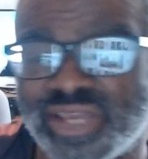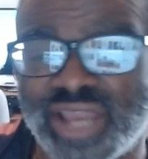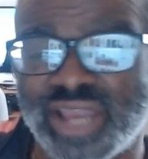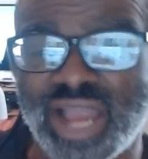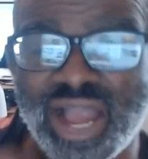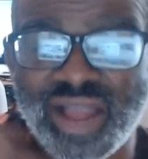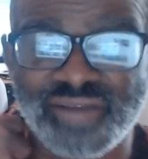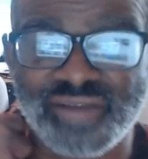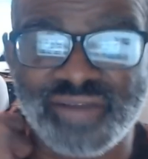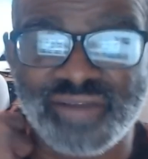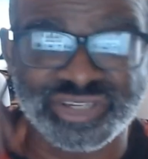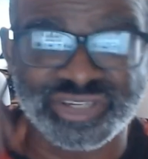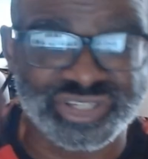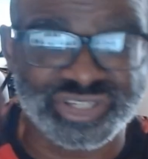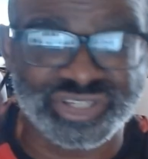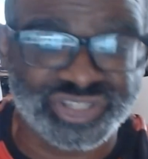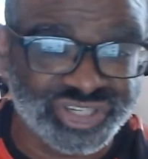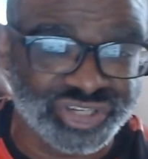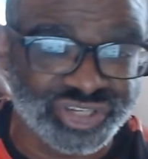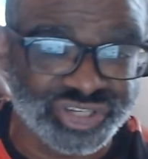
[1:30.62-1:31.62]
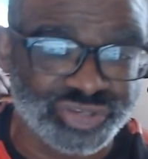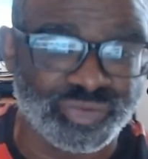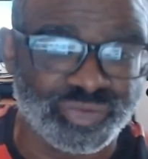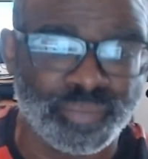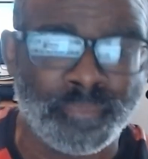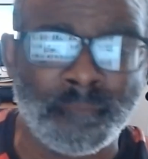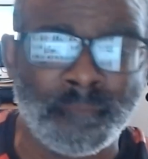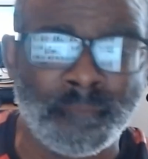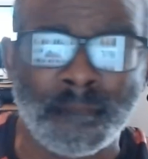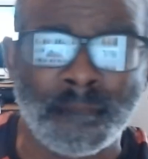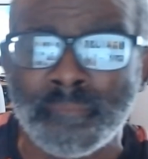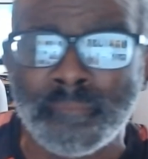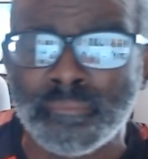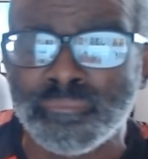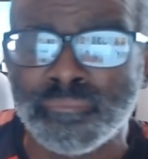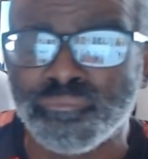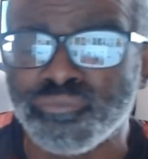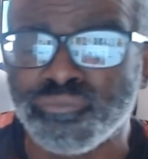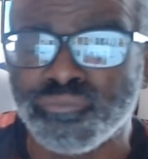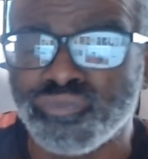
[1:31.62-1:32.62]
obvious to you,
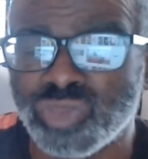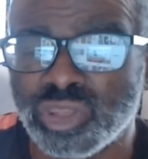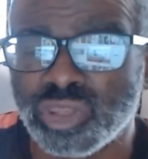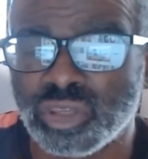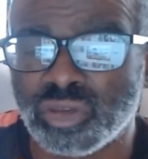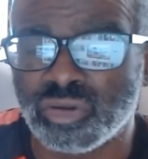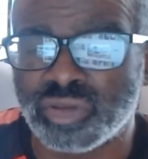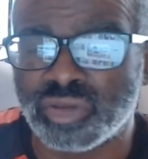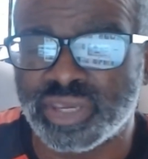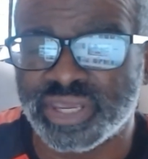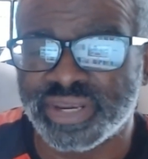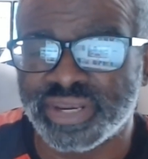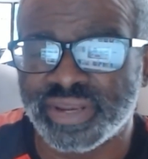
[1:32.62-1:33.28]
you can